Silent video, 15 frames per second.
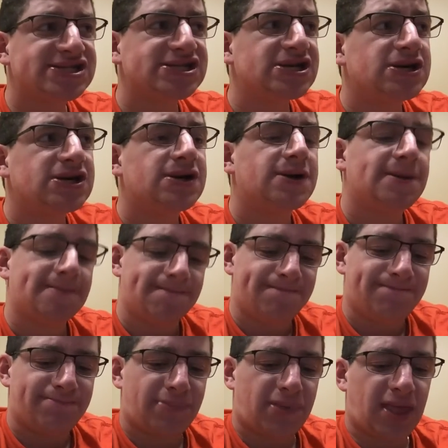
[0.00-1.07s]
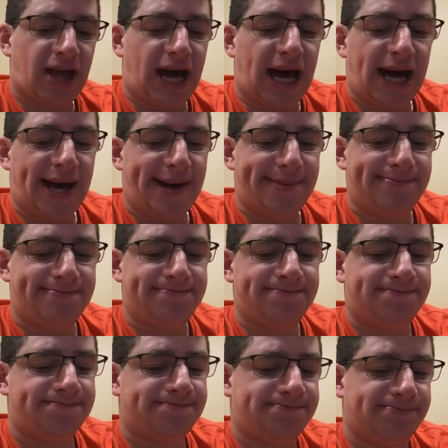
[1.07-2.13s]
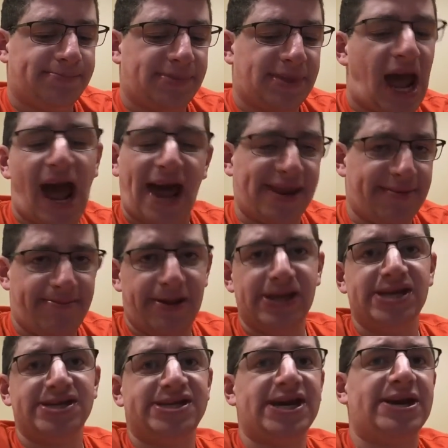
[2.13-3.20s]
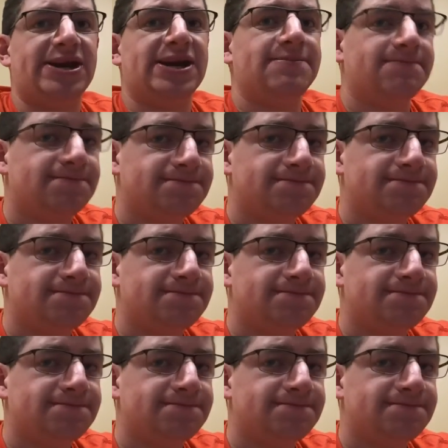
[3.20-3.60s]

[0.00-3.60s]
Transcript: Vinatieri. So my point, that,